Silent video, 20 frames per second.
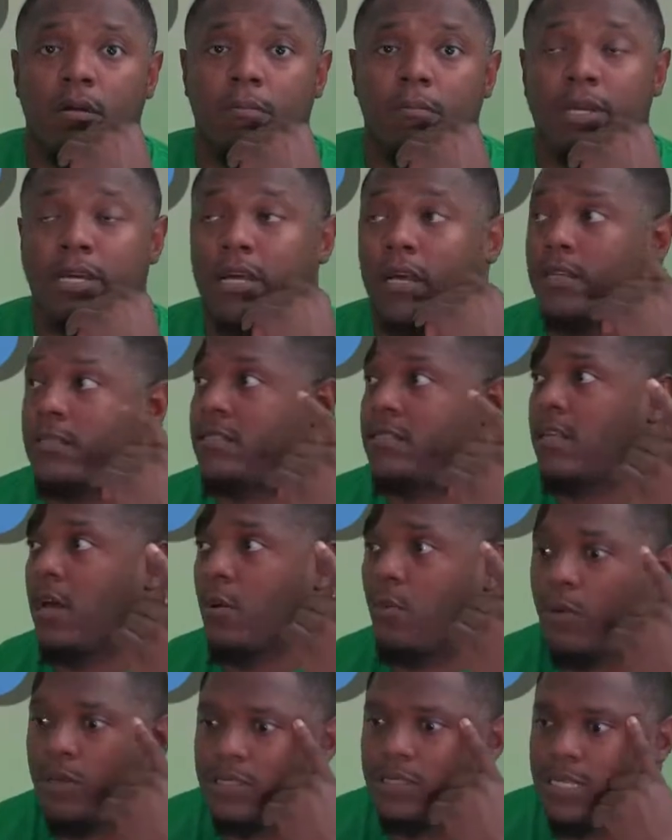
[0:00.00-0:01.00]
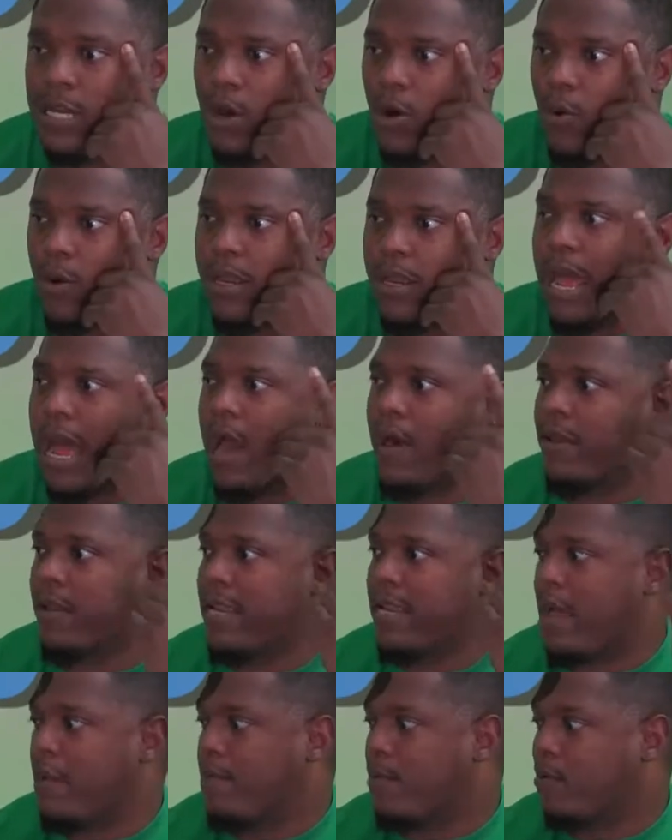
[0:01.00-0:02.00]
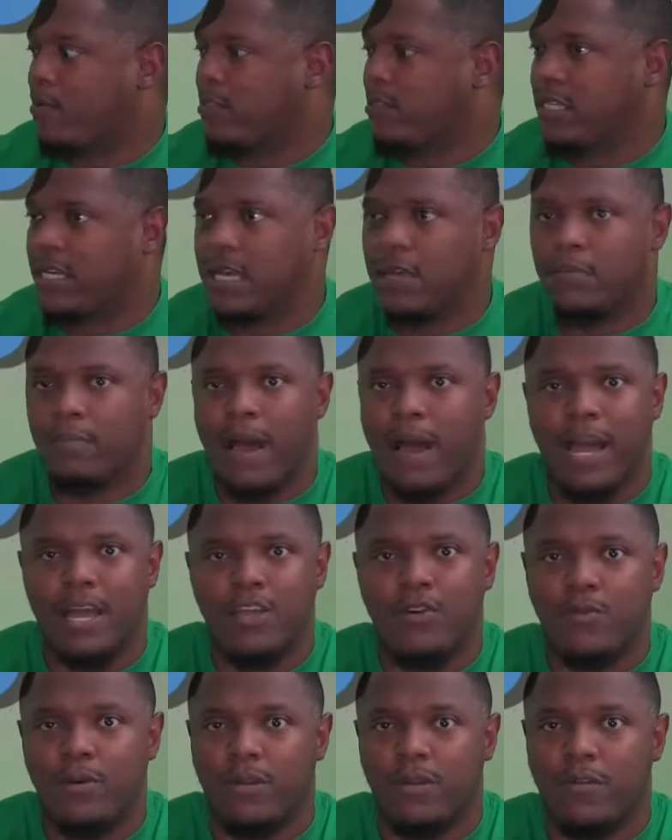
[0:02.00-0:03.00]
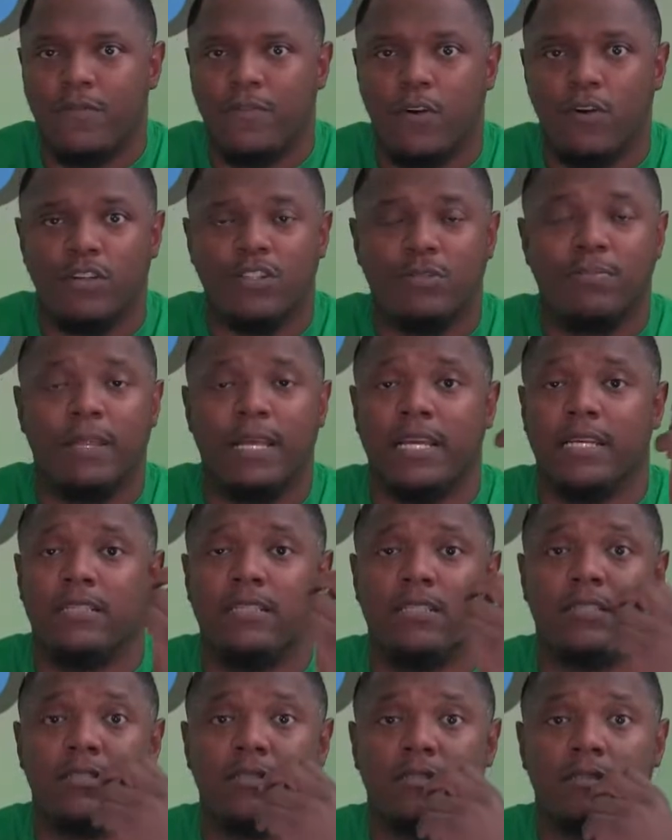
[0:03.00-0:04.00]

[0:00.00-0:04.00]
Because someone's going, how did that person get by you in the first place?